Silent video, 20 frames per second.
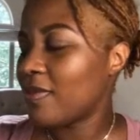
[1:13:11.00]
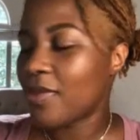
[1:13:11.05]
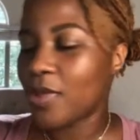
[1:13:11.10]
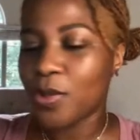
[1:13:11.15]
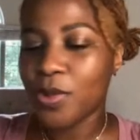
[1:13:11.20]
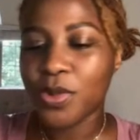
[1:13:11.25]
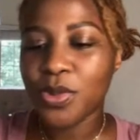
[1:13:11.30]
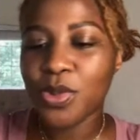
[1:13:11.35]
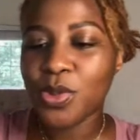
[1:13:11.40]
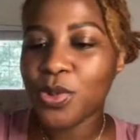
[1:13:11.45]

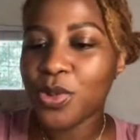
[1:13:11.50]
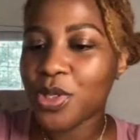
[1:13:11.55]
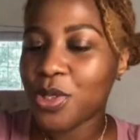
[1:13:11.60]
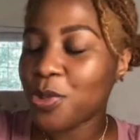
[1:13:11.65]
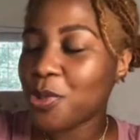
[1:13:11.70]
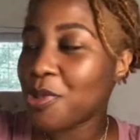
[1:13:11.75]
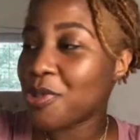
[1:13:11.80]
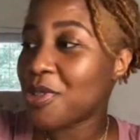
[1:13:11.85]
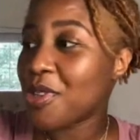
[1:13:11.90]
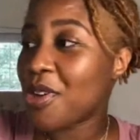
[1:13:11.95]
We was
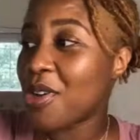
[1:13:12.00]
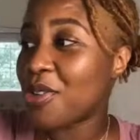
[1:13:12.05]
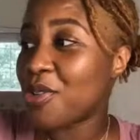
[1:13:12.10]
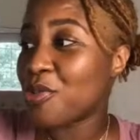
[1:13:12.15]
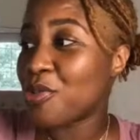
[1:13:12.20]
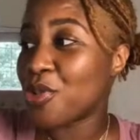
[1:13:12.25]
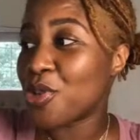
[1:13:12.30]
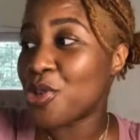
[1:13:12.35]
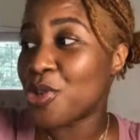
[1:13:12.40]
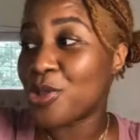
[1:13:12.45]
on a
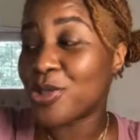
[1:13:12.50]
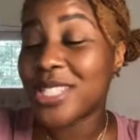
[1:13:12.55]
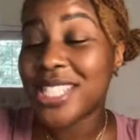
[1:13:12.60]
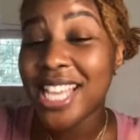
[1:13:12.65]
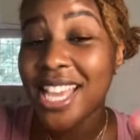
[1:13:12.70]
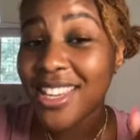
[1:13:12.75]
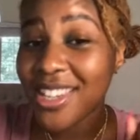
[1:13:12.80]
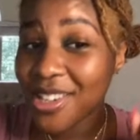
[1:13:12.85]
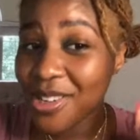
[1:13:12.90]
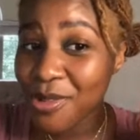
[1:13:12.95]
roll.
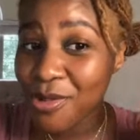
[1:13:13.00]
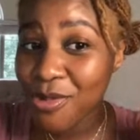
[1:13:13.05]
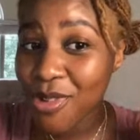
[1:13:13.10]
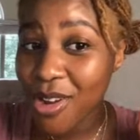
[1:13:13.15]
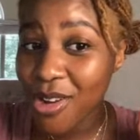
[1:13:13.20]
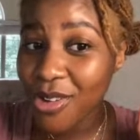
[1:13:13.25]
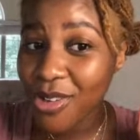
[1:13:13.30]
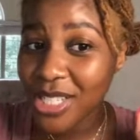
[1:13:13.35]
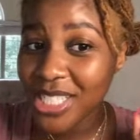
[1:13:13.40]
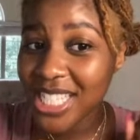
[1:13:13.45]
10 in a
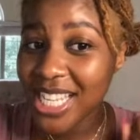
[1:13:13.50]
row,